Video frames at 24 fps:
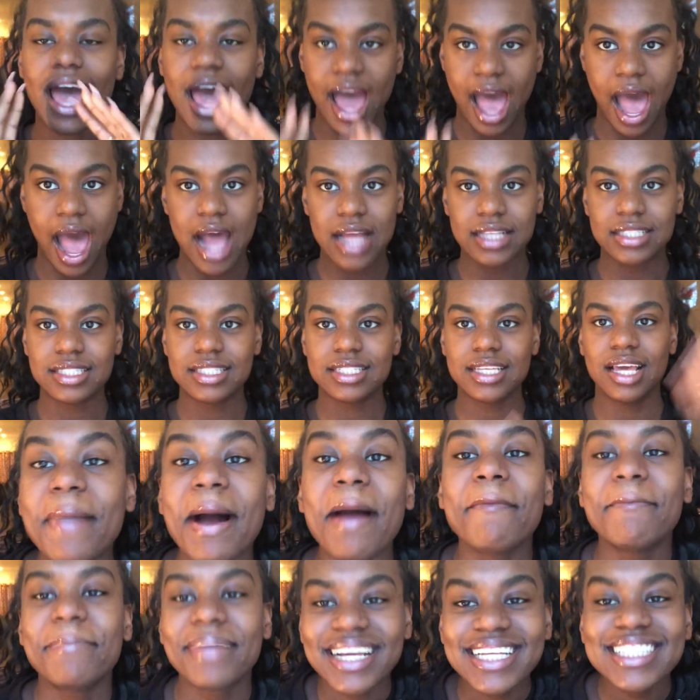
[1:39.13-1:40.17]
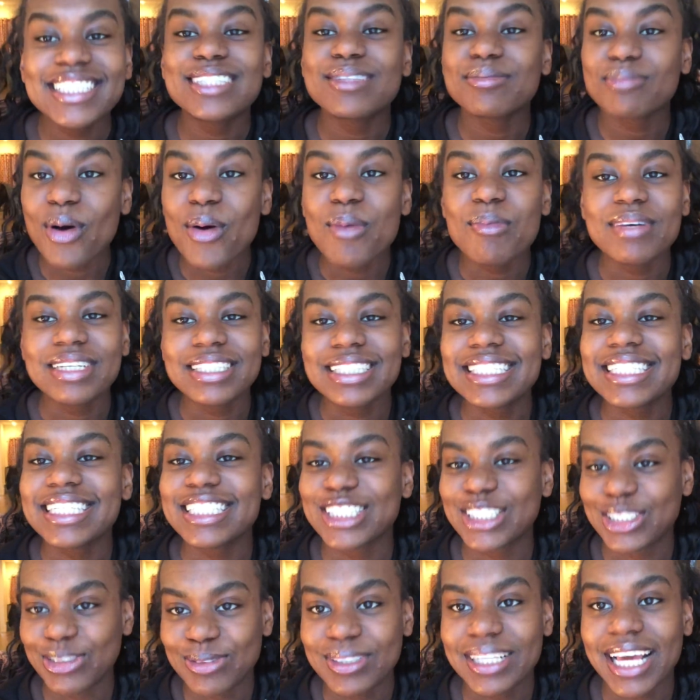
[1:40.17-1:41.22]
at my best moments
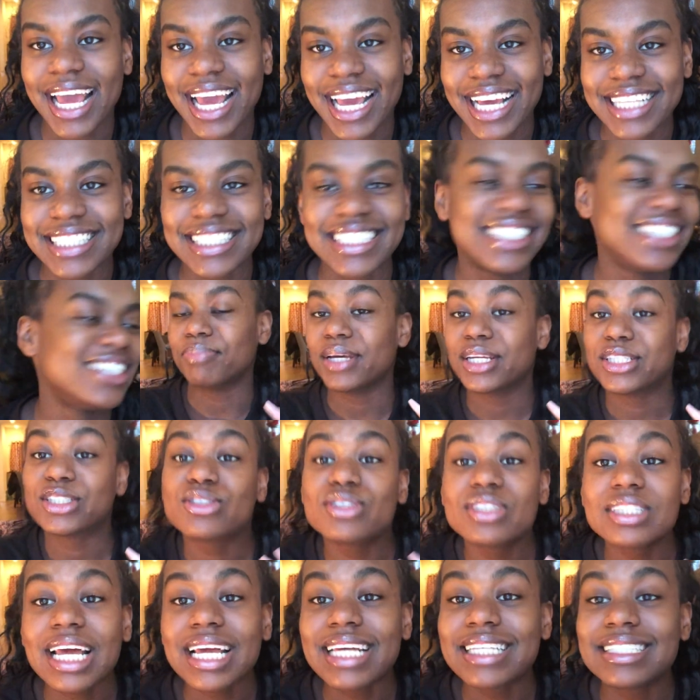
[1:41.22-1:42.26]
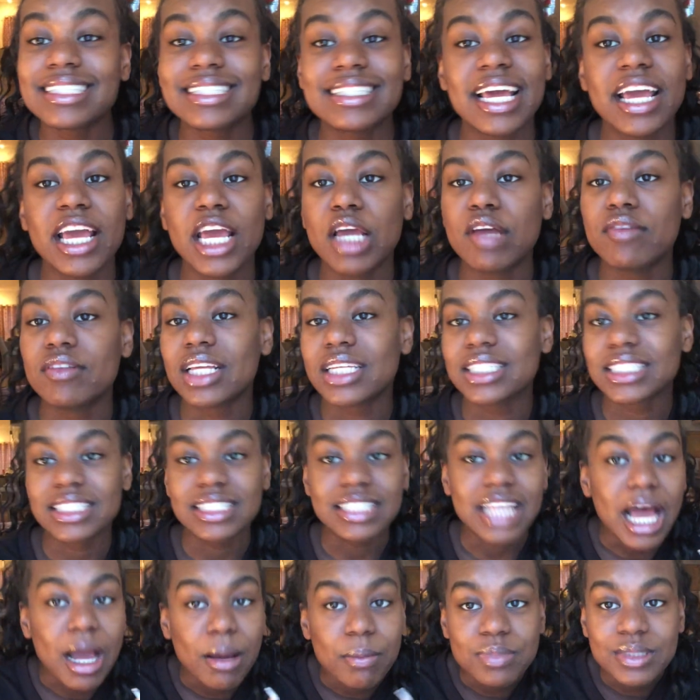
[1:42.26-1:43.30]
in 2K18. Pictures I saved,
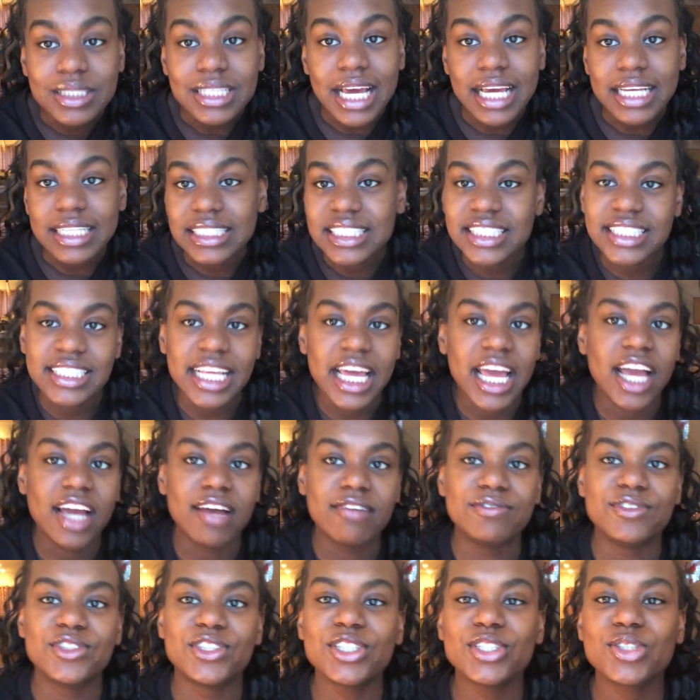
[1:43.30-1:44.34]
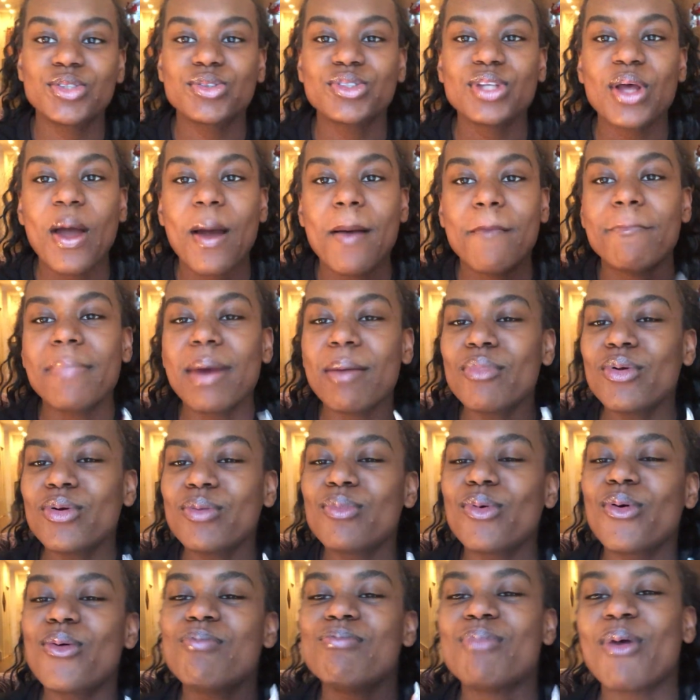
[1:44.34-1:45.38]
snaps I saved, just
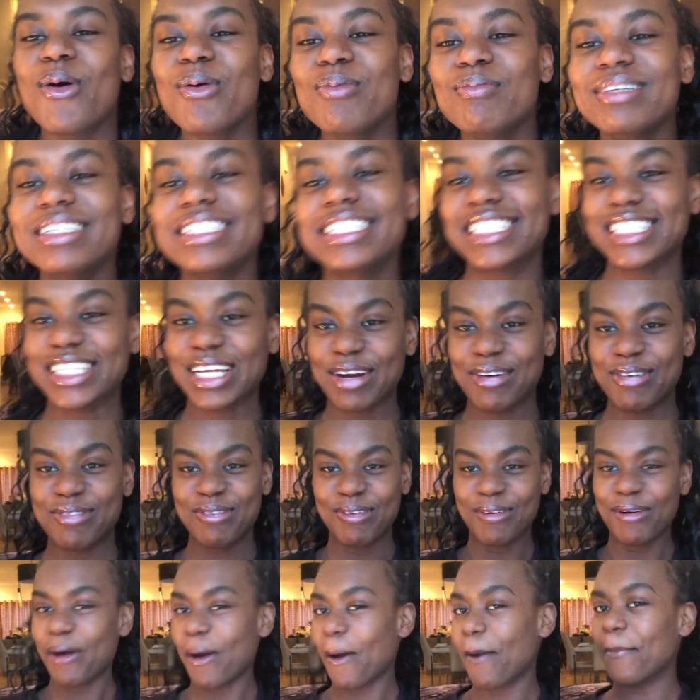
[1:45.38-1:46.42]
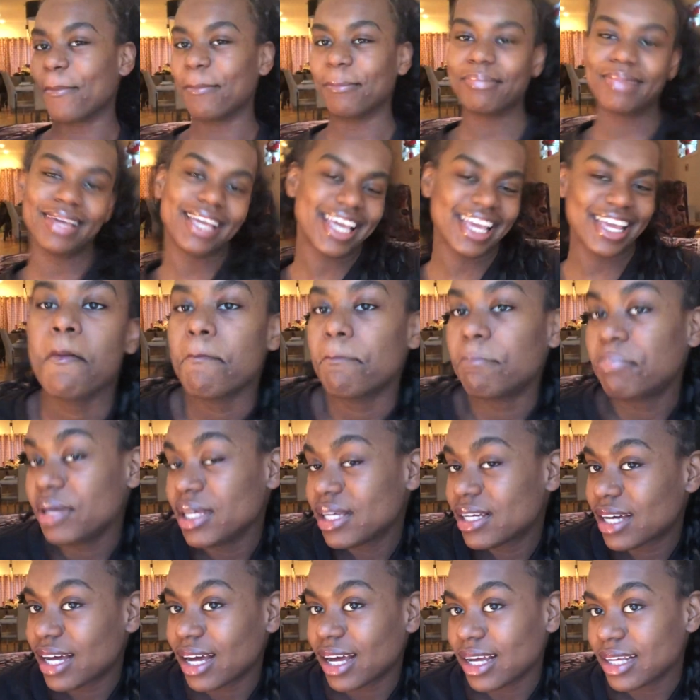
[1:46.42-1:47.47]
memorable moments for me,
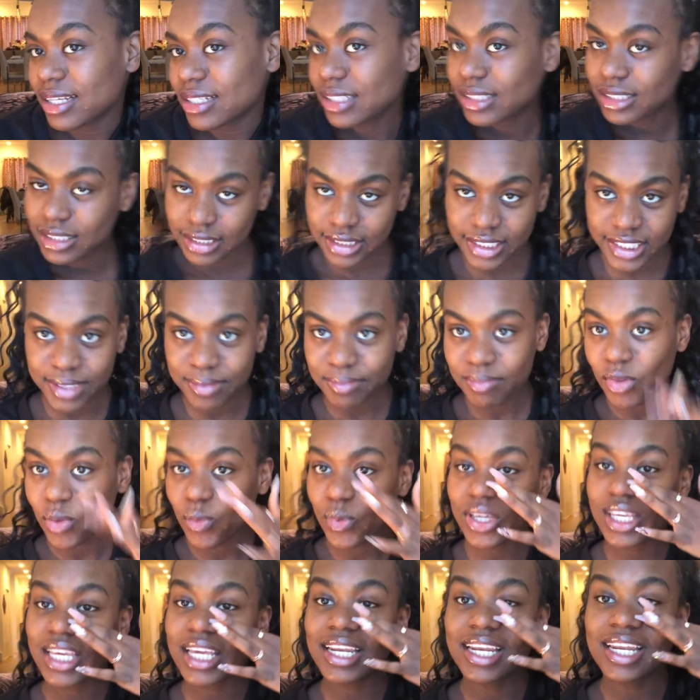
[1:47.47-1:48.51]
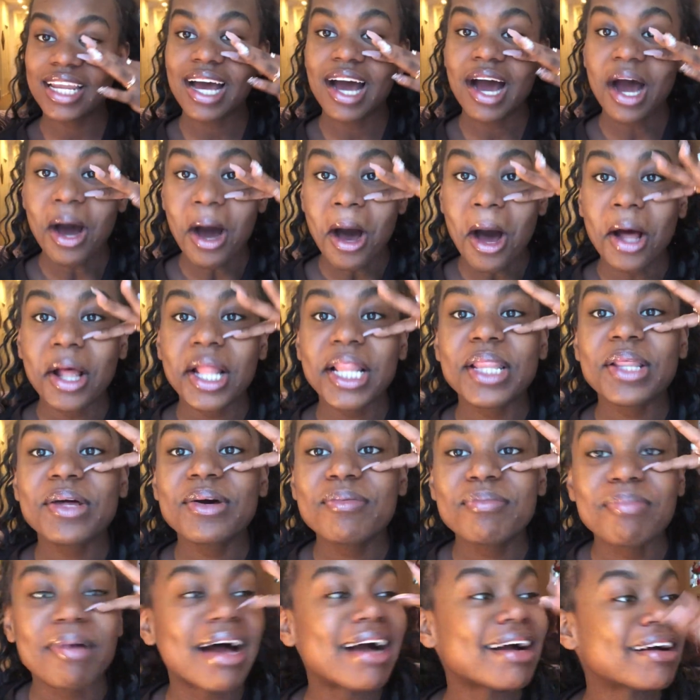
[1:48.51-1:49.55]
because we can
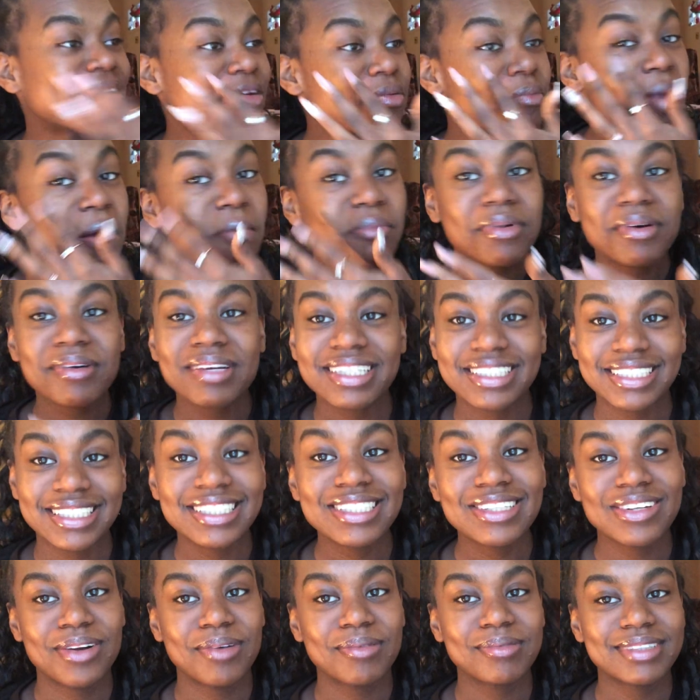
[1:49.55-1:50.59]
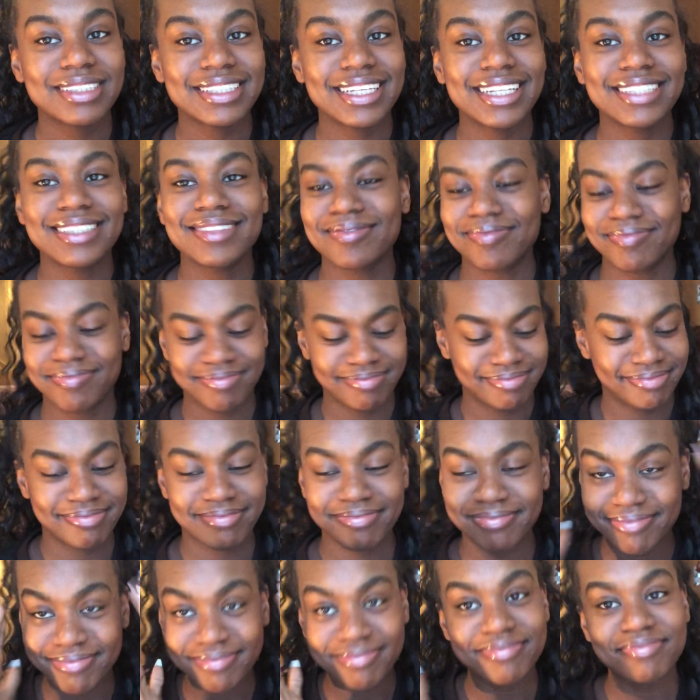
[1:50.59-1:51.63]
look back on memories, you know what I'm saying?
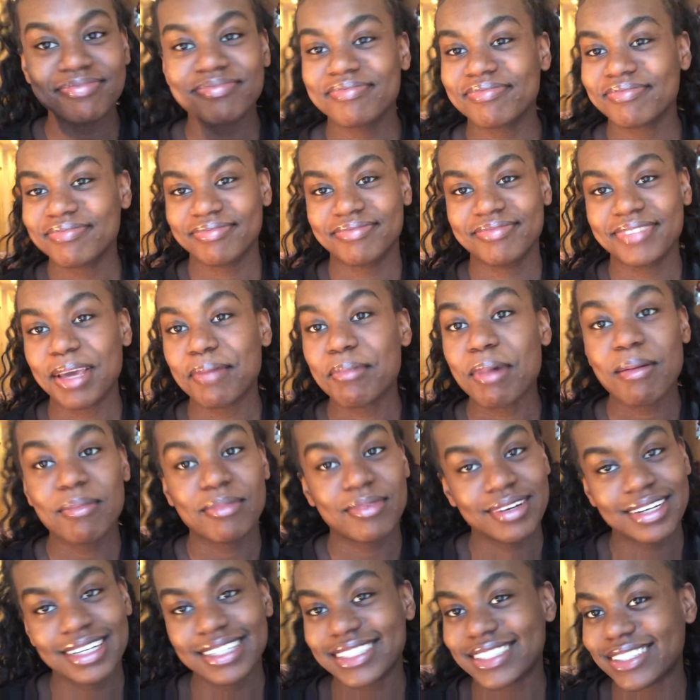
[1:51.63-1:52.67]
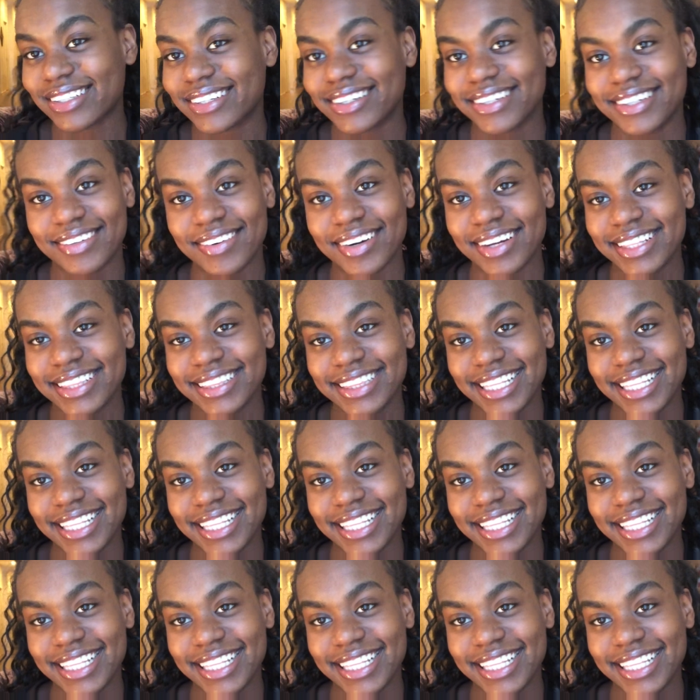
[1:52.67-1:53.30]
Memories are a great